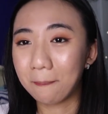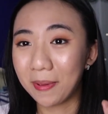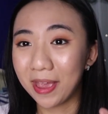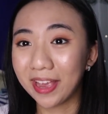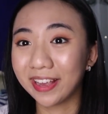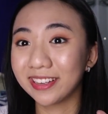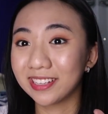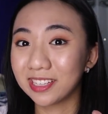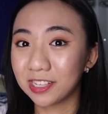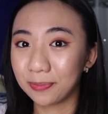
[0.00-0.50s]

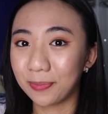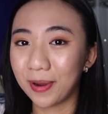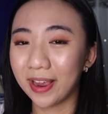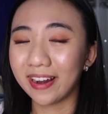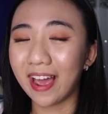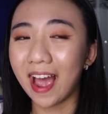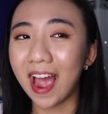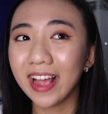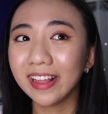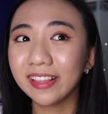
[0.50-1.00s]
Bacon
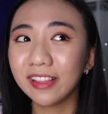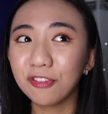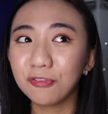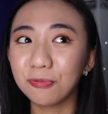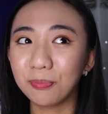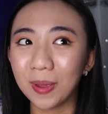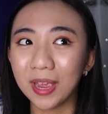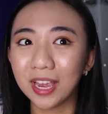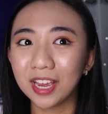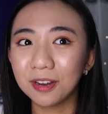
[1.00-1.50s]
spread. I
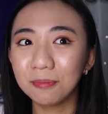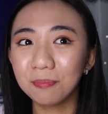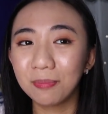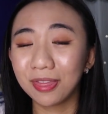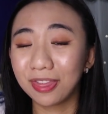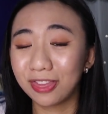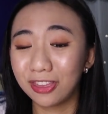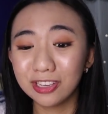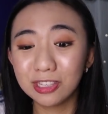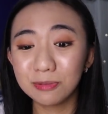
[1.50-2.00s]
love bacon,
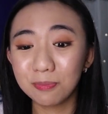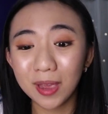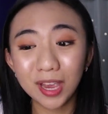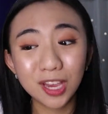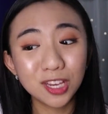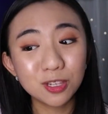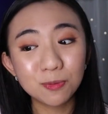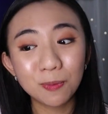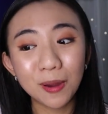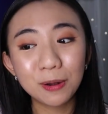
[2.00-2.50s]
but this
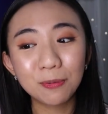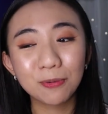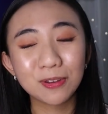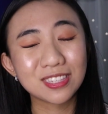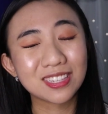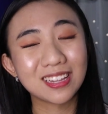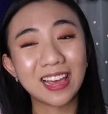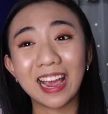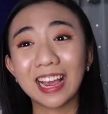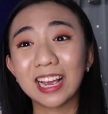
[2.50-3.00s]
bacon spread
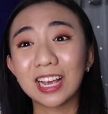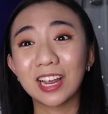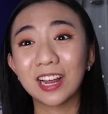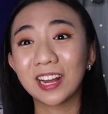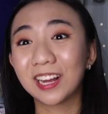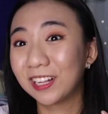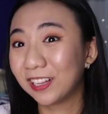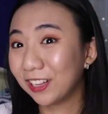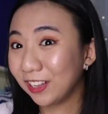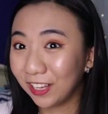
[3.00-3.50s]
was like
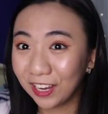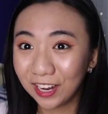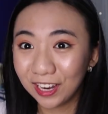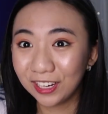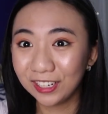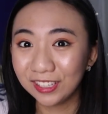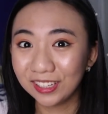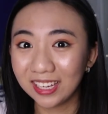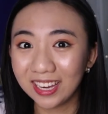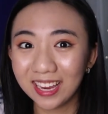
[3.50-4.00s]

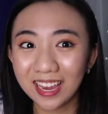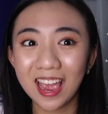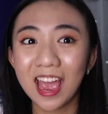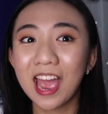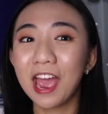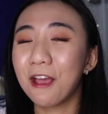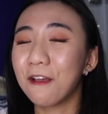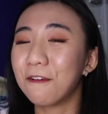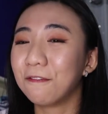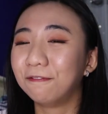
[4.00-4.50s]
clearly